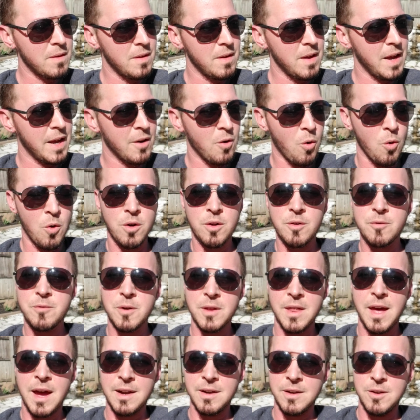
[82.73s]
in order
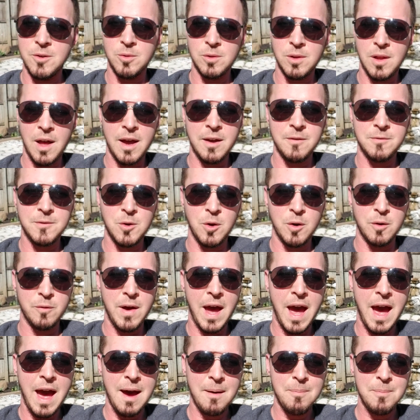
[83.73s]
for that new life to have
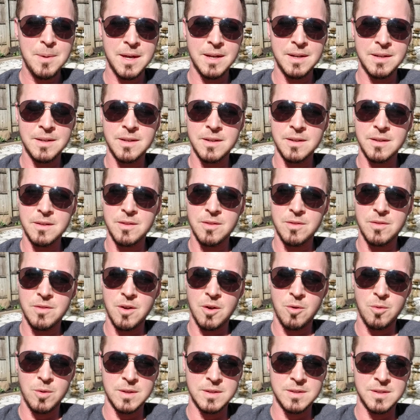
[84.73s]
happened,
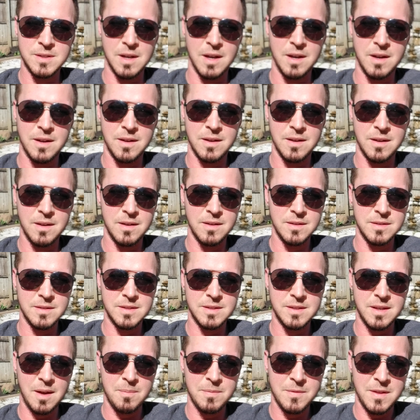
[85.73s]
there was
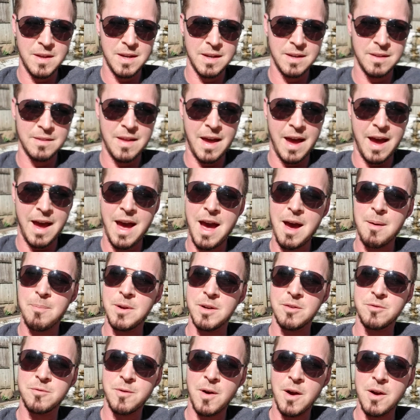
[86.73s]
something that
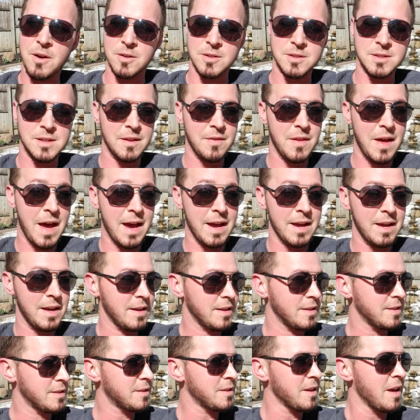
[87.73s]
happened first, and that
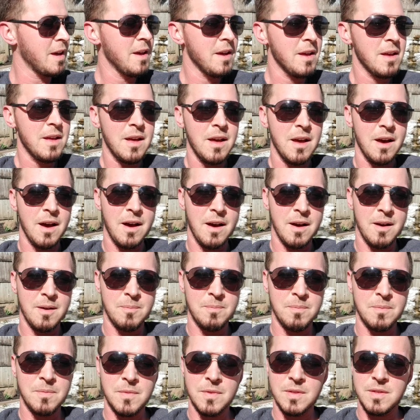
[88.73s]
is
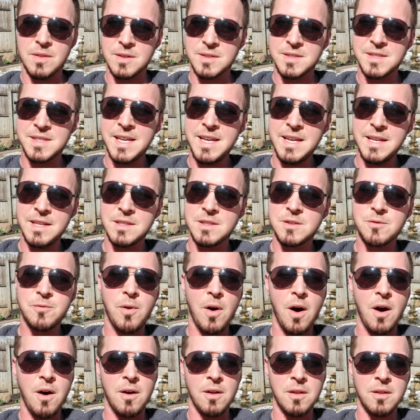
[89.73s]
the seeds
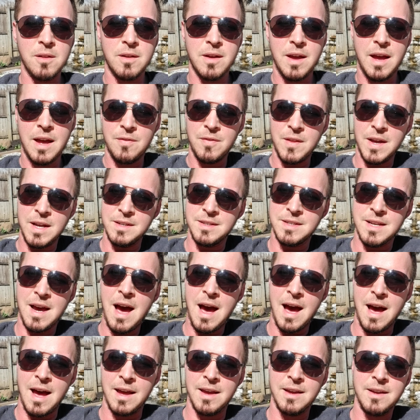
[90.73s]
fall and they
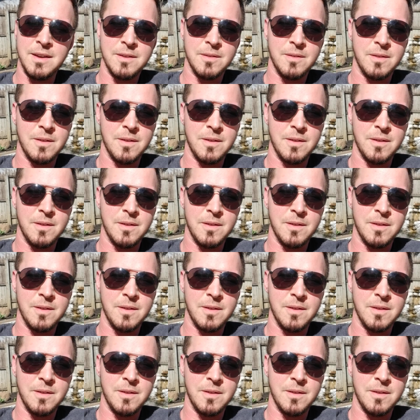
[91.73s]
die.